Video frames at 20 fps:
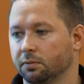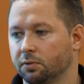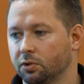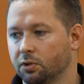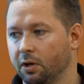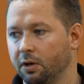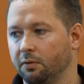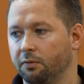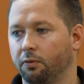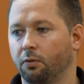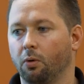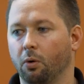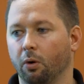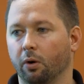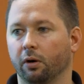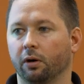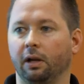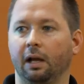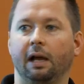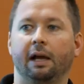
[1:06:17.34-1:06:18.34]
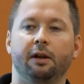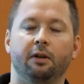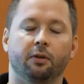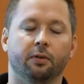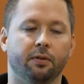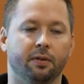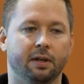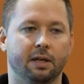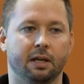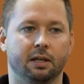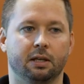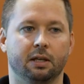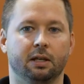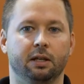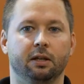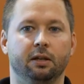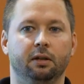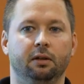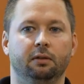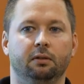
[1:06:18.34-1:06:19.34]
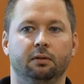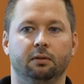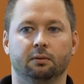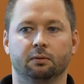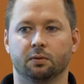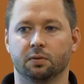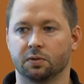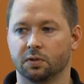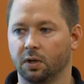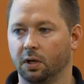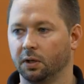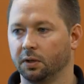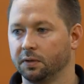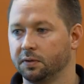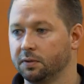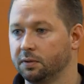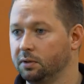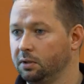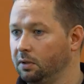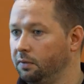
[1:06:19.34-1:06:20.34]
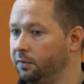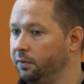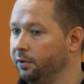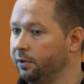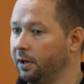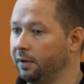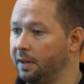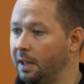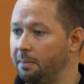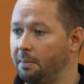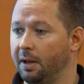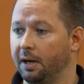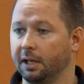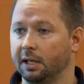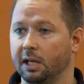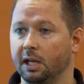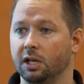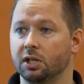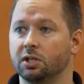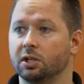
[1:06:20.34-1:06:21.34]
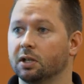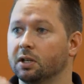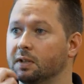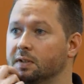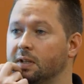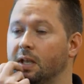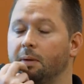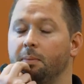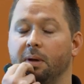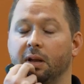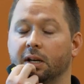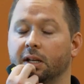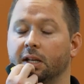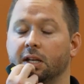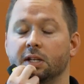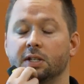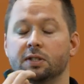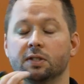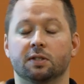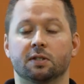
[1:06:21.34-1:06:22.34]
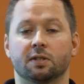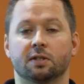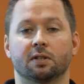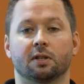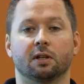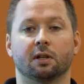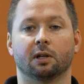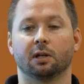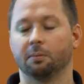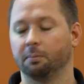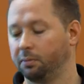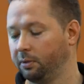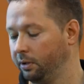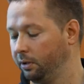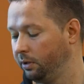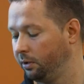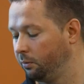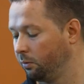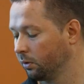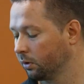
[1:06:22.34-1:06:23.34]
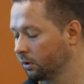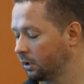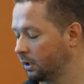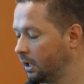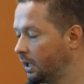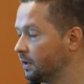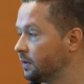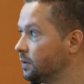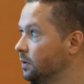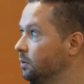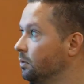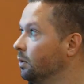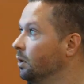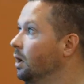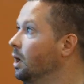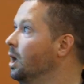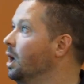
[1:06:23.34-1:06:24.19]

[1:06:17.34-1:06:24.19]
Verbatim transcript: straightforward, I don't think I could get results if you're on that medication because that medication is just going to completely work against you.